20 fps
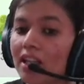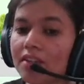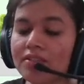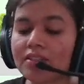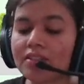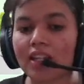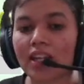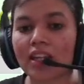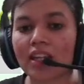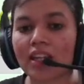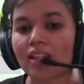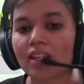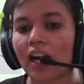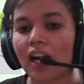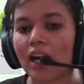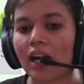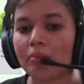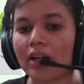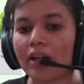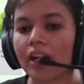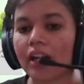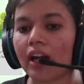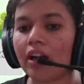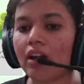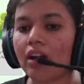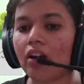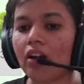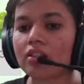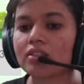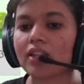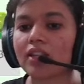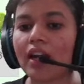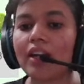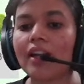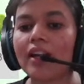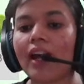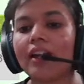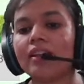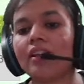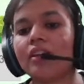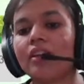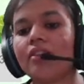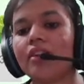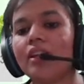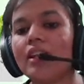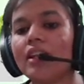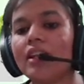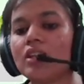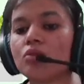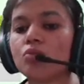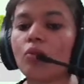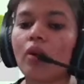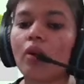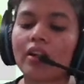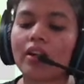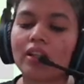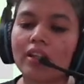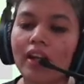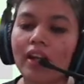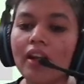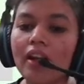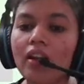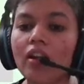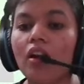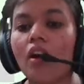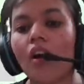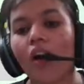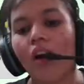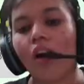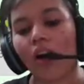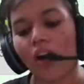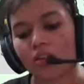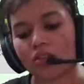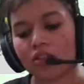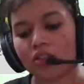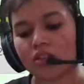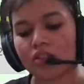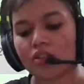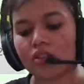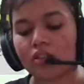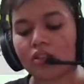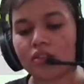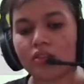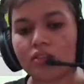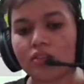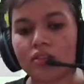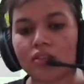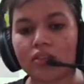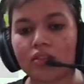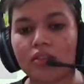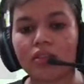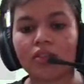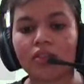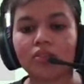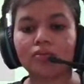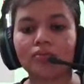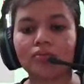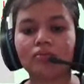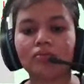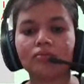photo means light over here and synthesis means to combine. Alright,